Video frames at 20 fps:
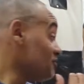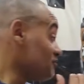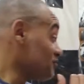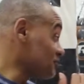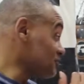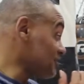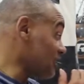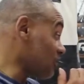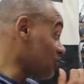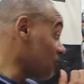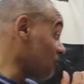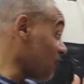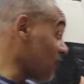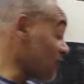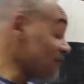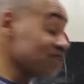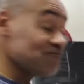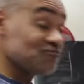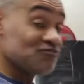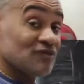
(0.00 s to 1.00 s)
The second
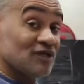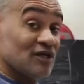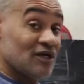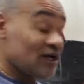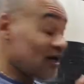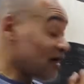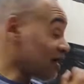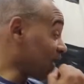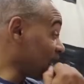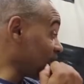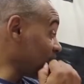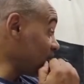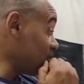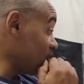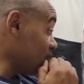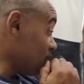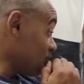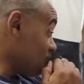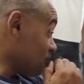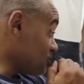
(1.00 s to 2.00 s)
one,
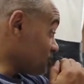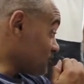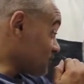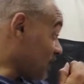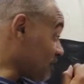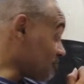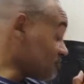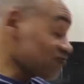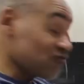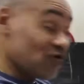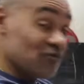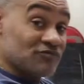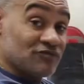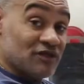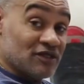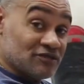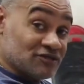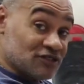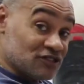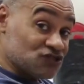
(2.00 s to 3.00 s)
okay, which is coming from
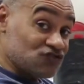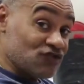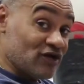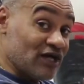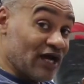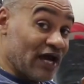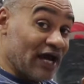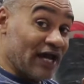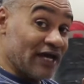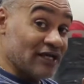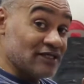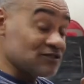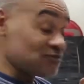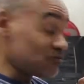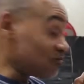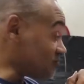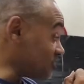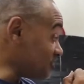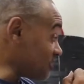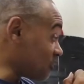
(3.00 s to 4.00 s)
the straight hand
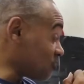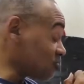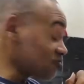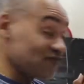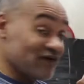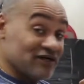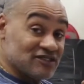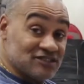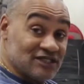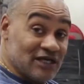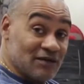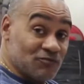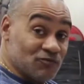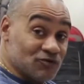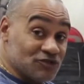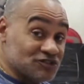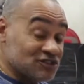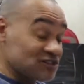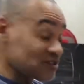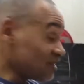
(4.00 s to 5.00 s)
with the knuckles facing
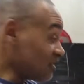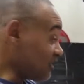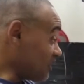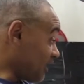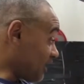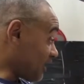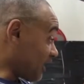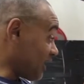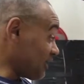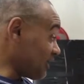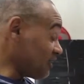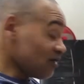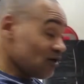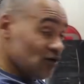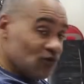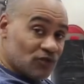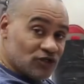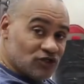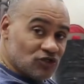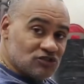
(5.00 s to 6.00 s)
upwards, okay?
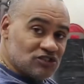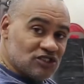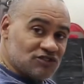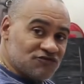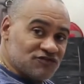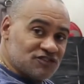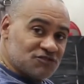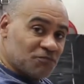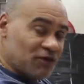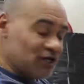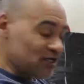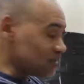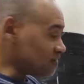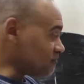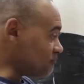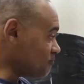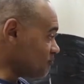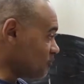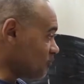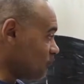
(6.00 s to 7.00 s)
We use this for
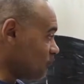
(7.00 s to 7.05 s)
speed.